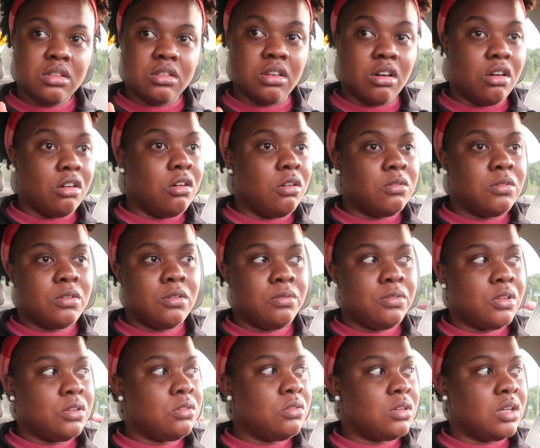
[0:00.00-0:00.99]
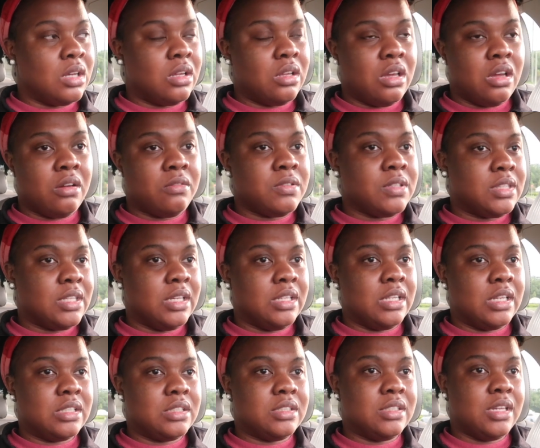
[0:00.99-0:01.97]
the overview of
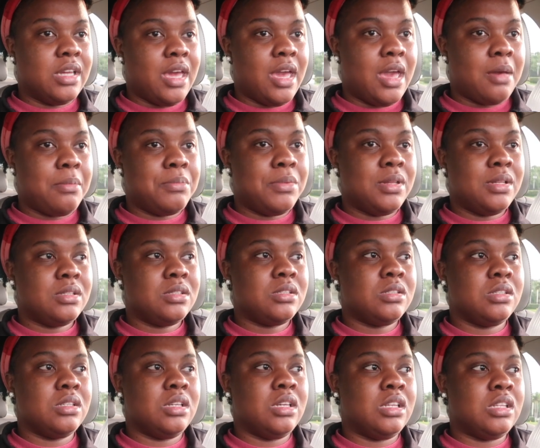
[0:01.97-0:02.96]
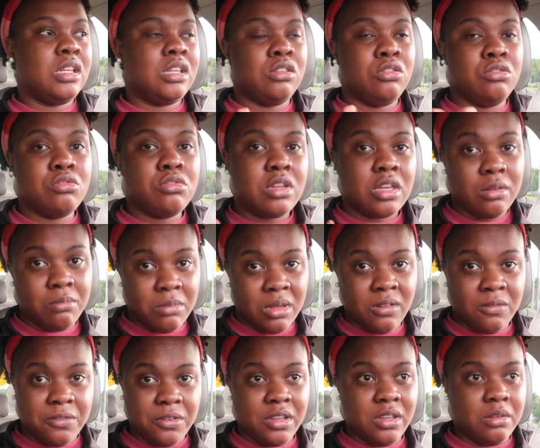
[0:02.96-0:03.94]
everything that should happen, and then you give
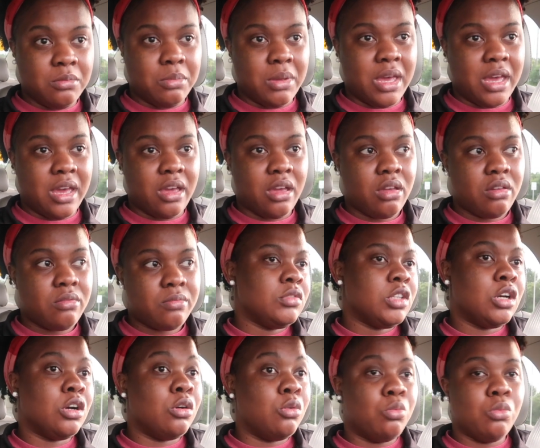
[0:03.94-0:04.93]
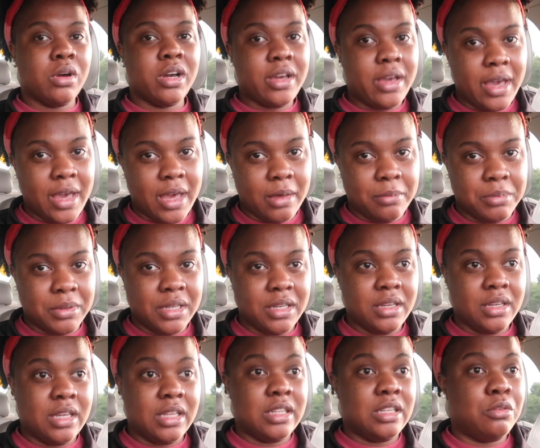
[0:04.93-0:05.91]
me feedback on what
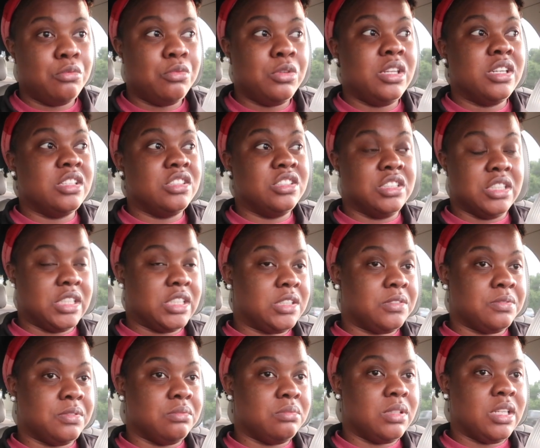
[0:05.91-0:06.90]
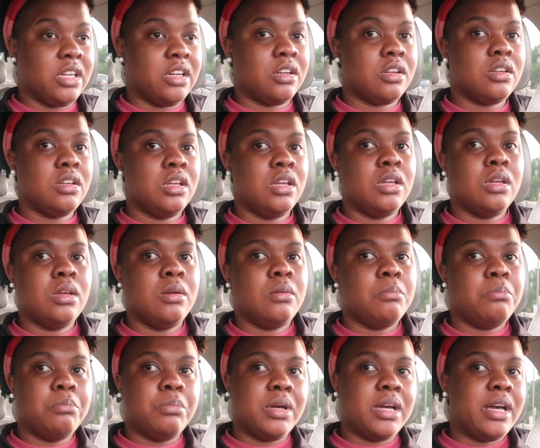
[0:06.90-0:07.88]
happened and then we adjust from there
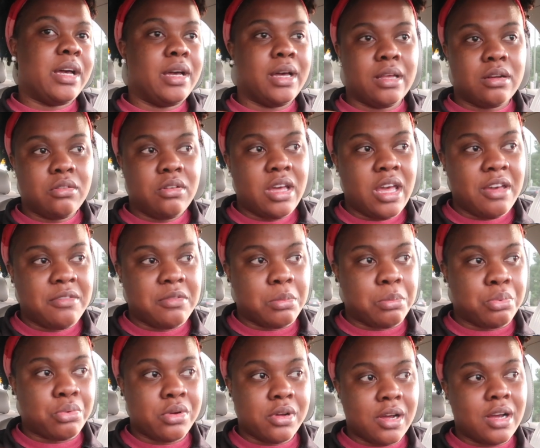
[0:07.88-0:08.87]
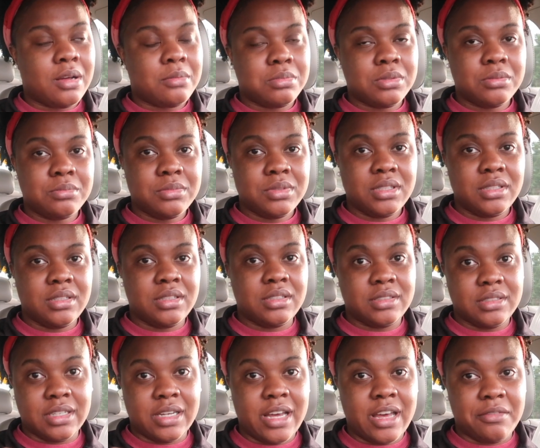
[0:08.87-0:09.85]
but i don't have a problem
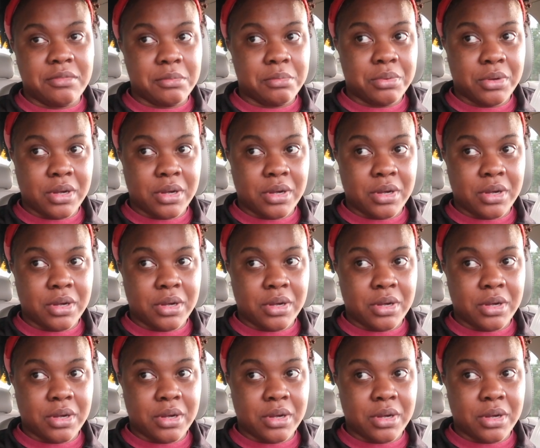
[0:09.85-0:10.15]
until i have a